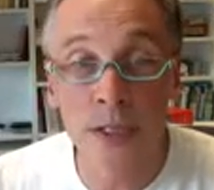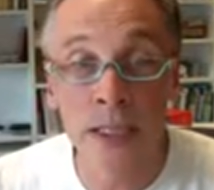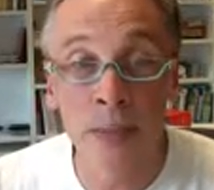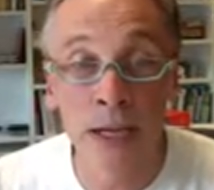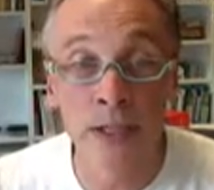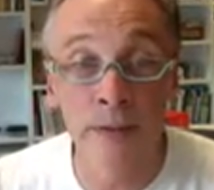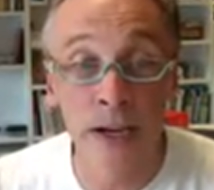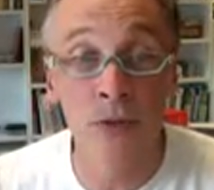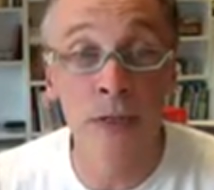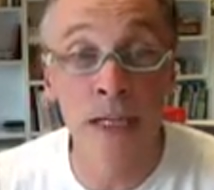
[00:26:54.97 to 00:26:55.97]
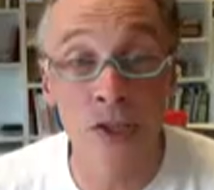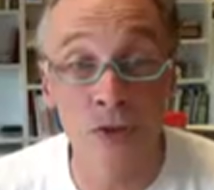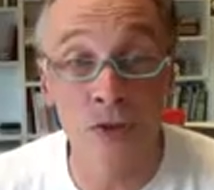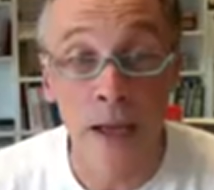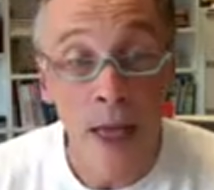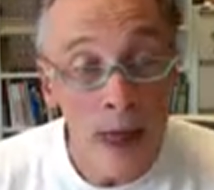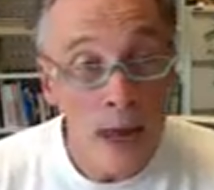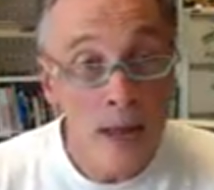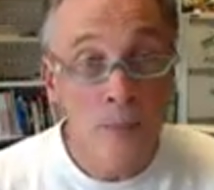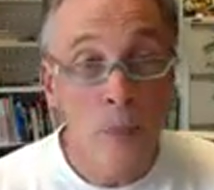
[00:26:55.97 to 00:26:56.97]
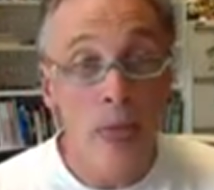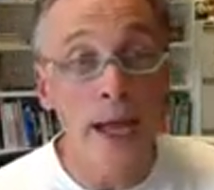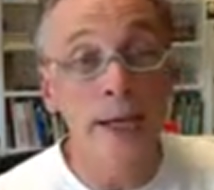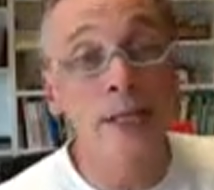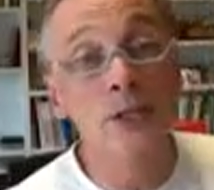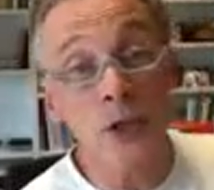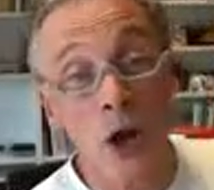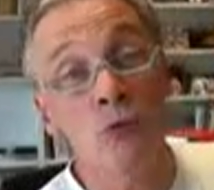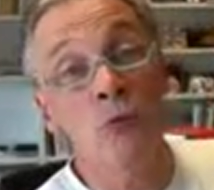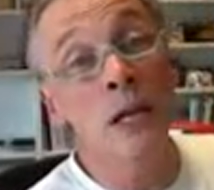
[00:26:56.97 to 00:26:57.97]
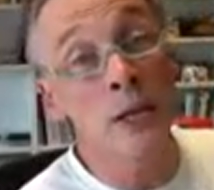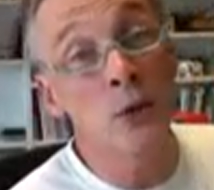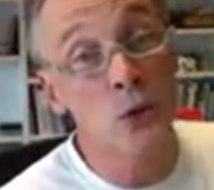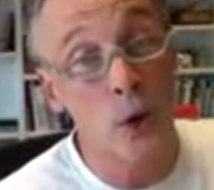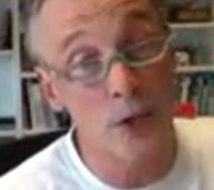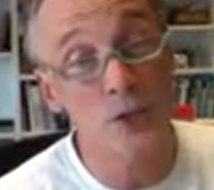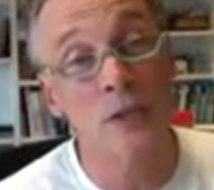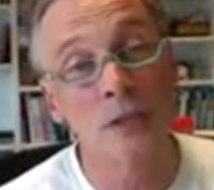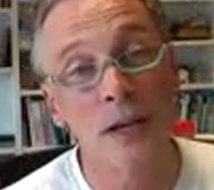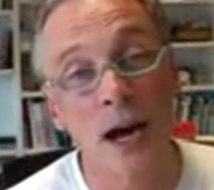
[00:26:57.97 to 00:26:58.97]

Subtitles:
in the manufacturing industry? And it's a really good question.